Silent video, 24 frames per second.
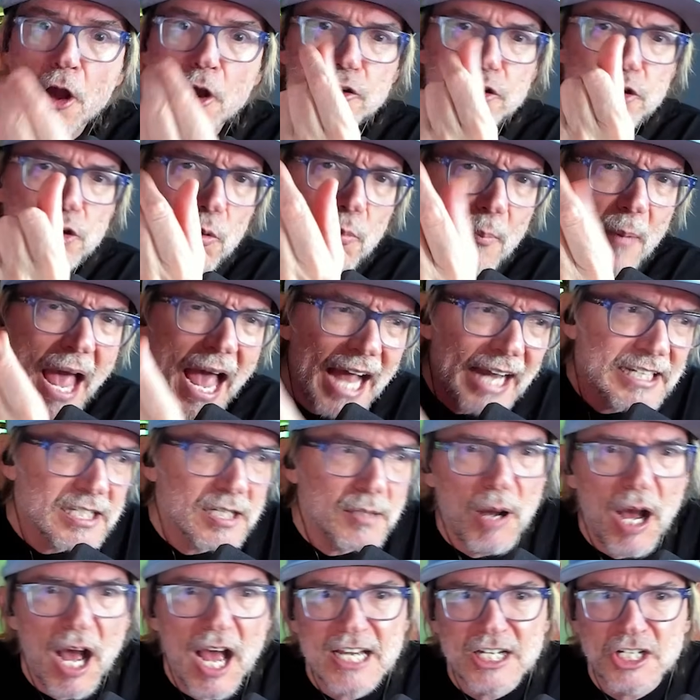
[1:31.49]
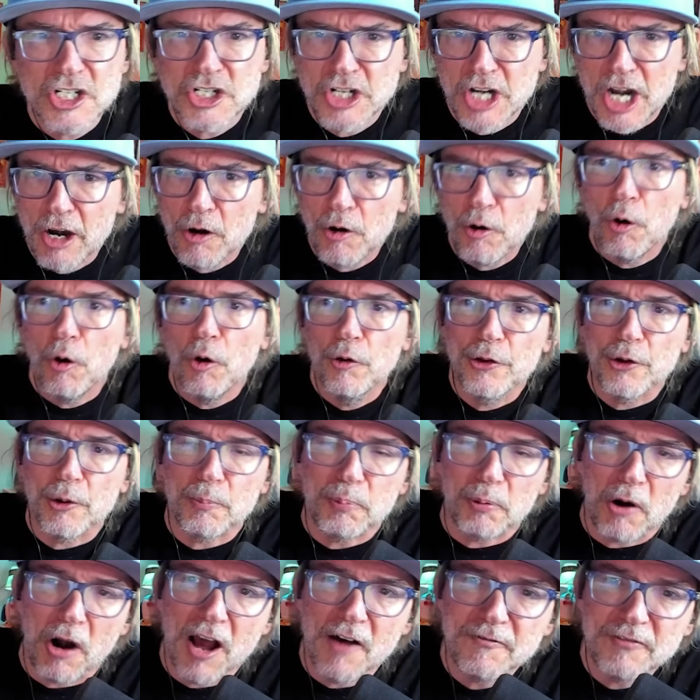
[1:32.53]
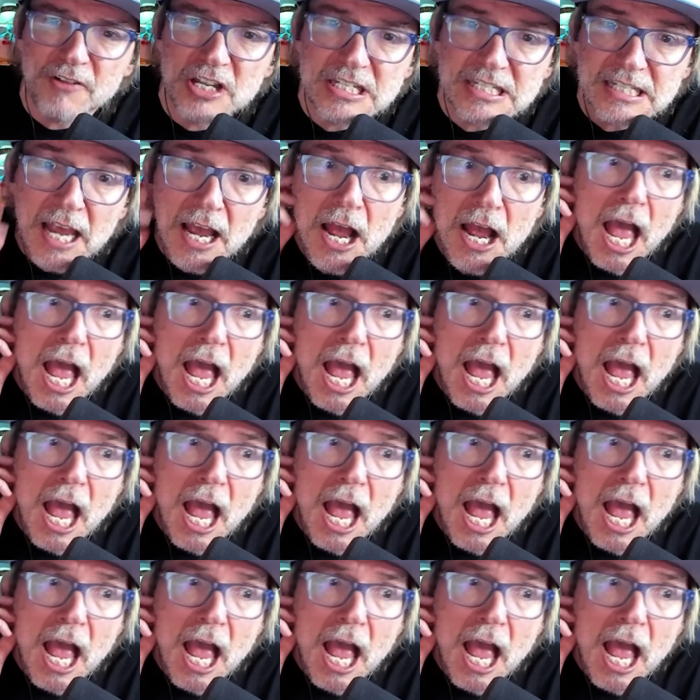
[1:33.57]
to maximize shareholder profits,